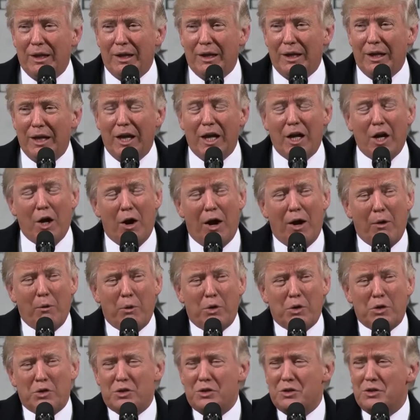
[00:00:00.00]
You know, I
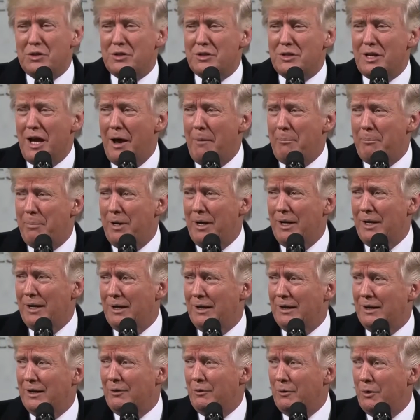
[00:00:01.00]
was
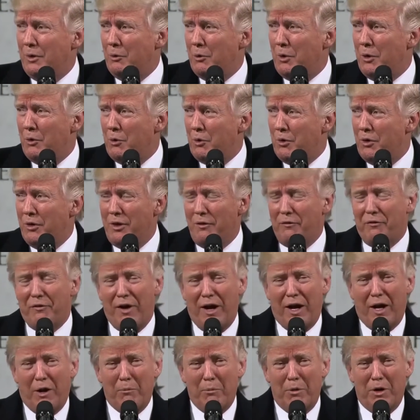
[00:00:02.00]
stopping when we were in the
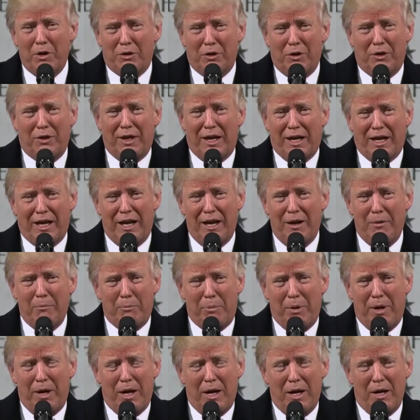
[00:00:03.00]
final month of that
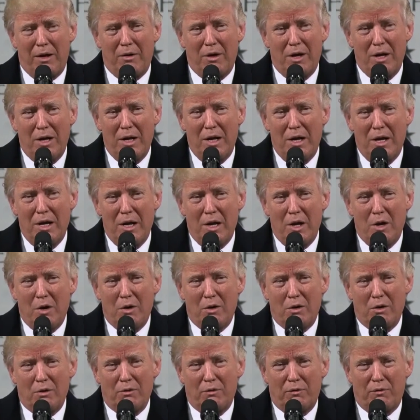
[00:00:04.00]
campaign,
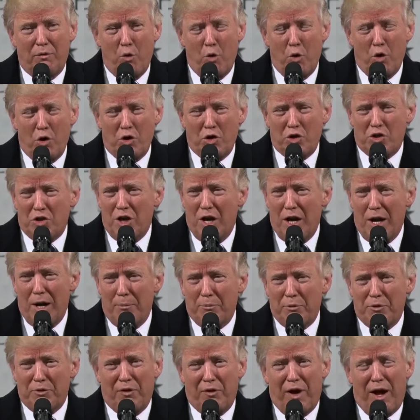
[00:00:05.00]
4
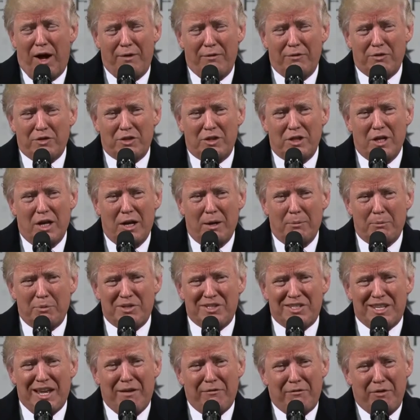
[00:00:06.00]
stops, 5 stops,
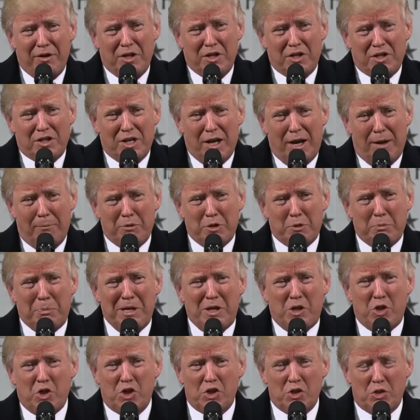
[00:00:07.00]
7 stops,
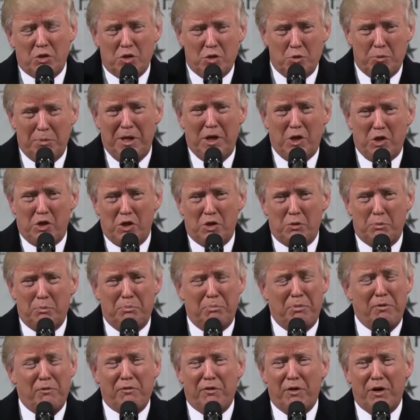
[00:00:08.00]
speeches
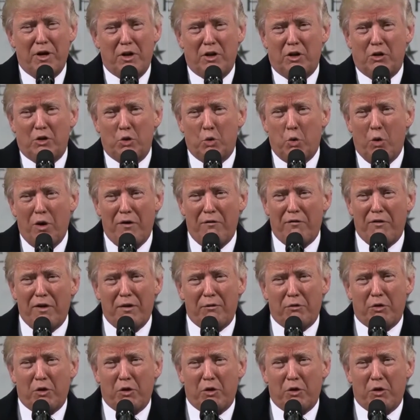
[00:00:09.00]
in front of 25,